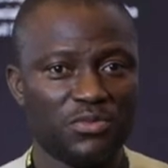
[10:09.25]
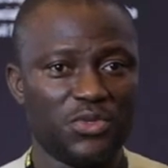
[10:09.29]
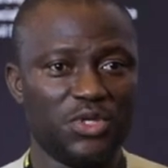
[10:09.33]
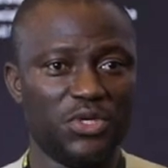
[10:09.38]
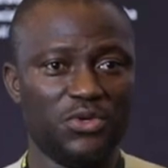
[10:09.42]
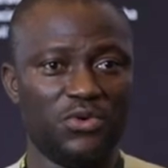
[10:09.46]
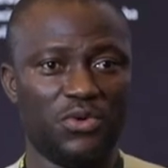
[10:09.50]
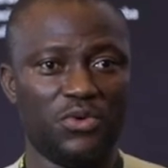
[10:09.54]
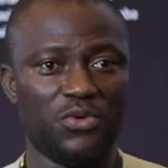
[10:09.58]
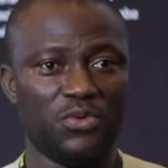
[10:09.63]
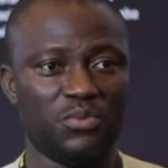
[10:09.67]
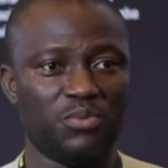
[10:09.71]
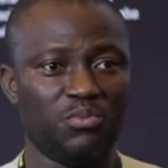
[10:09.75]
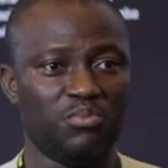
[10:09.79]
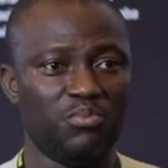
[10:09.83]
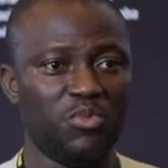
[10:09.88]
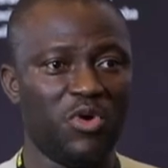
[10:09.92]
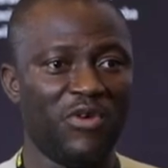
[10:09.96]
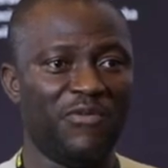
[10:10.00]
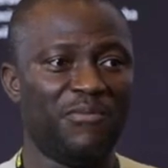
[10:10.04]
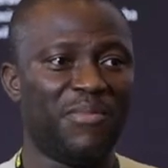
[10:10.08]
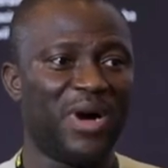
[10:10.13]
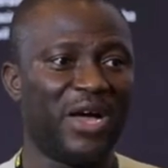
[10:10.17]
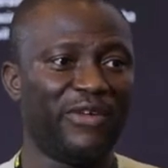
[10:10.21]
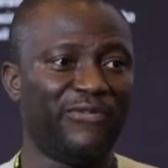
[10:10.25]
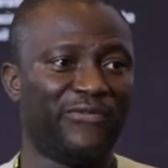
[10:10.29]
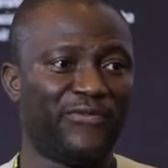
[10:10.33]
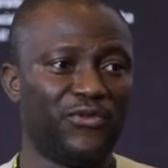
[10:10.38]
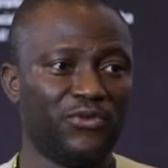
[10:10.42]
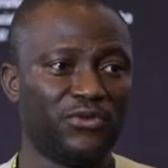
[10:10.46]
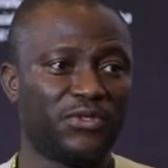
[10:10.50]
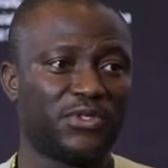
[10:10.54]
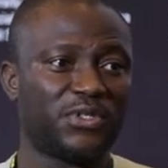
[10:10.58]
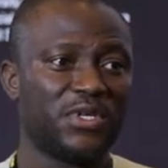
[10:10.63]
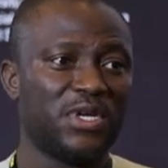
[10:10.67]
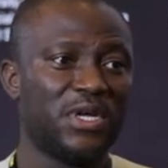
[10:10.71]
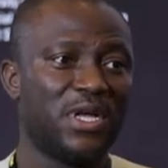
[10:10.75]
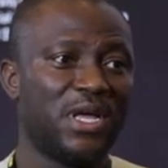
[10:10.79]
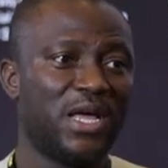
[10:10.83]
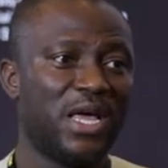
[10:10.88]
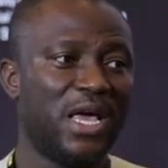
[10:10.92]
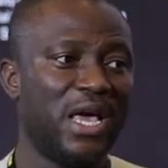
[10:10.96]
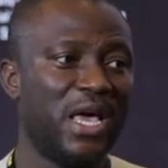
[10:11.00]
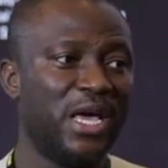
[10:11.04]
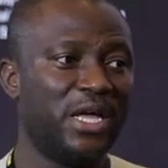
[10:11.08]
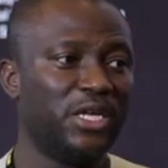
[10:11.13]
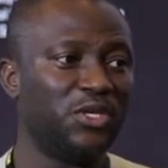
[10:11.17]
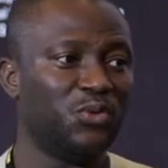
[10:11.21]
you know, move by foot,
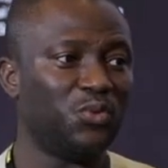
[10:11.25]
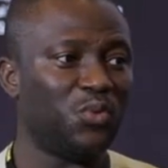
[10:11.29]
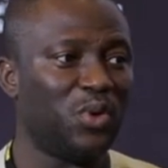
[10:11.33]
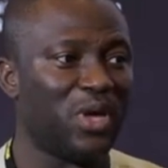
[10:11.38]
and